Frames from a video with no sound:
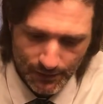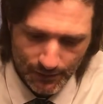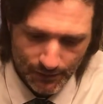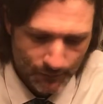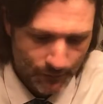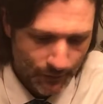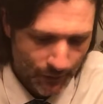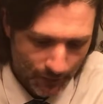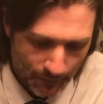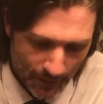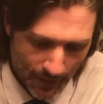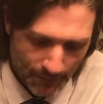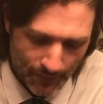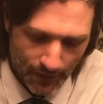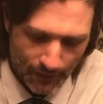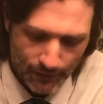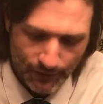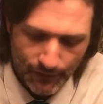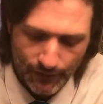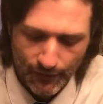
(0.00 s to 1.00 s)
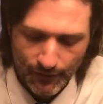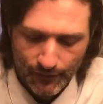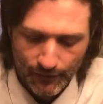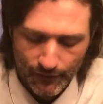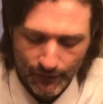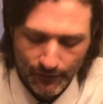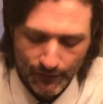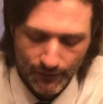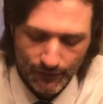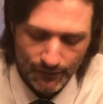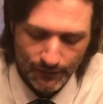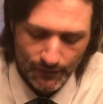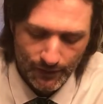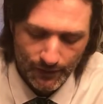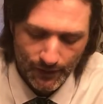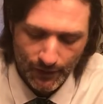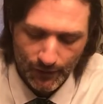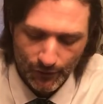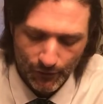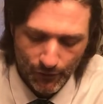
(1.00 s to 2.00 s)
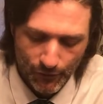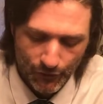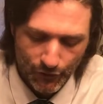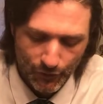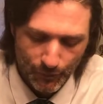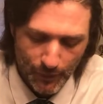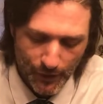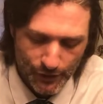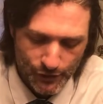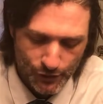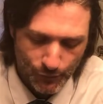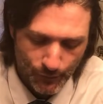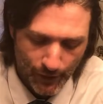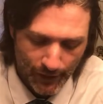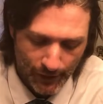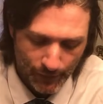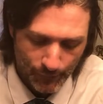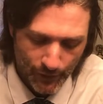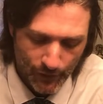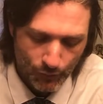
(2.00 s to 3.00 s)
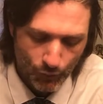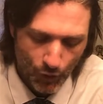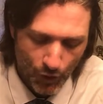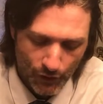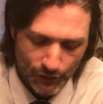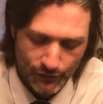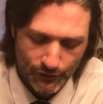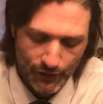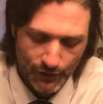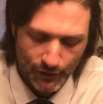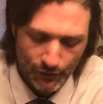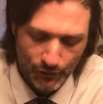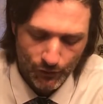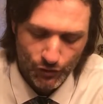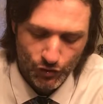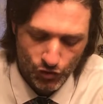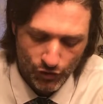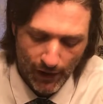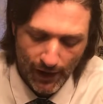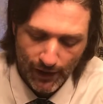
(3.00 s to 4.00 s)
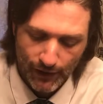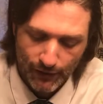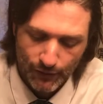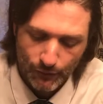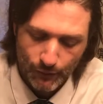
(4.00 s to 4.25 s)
We are not model citizens. In our own special way, we walk the old tracks.